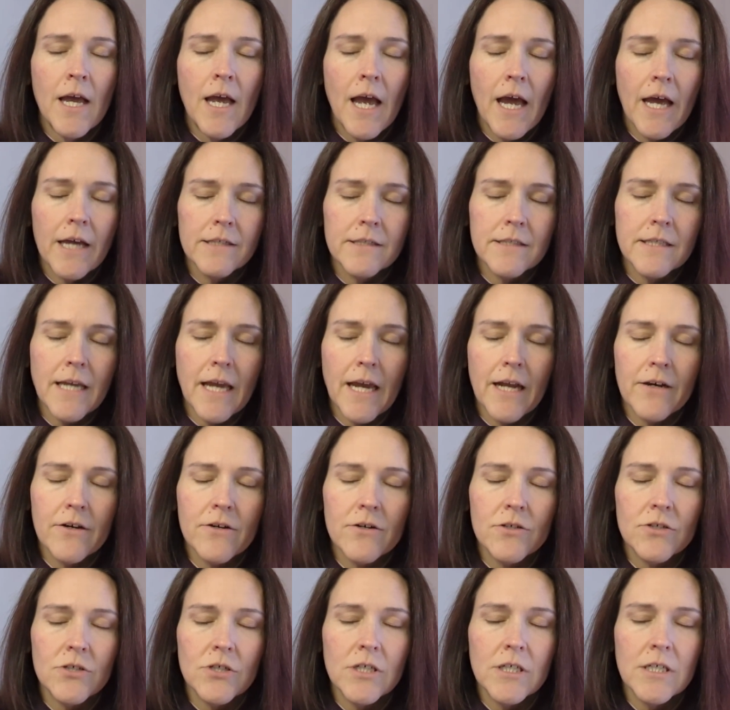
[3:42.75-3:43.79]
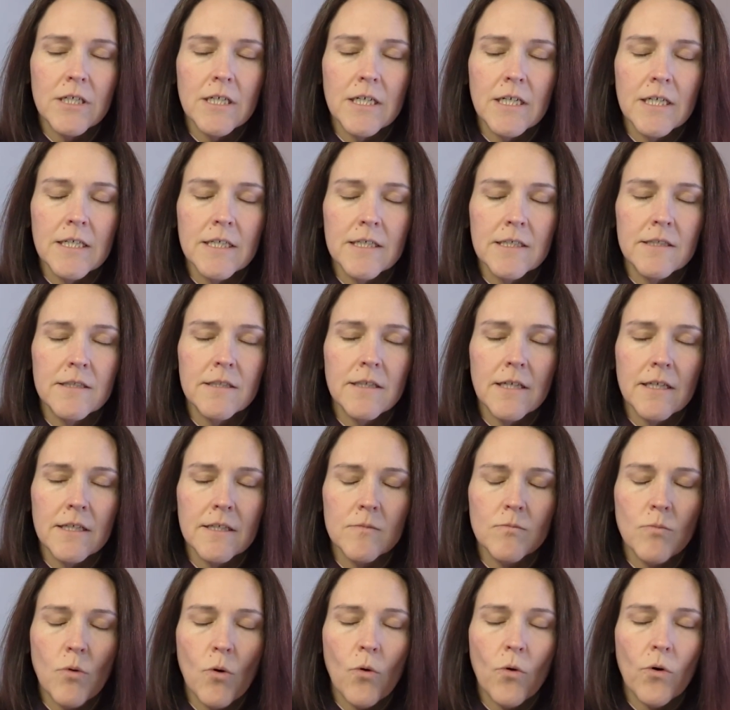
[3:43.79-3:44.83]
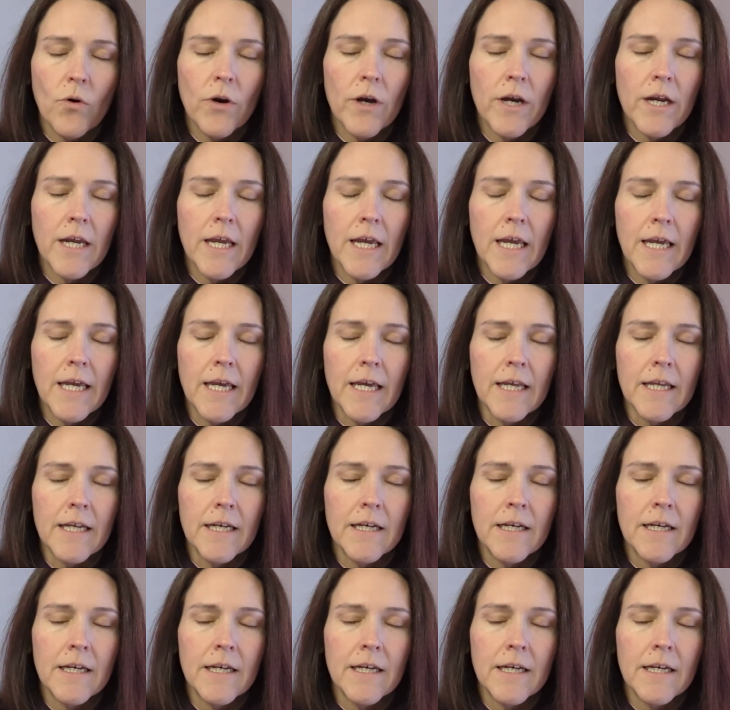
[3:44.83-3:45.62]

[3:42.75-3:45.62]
as the energy is pouring in.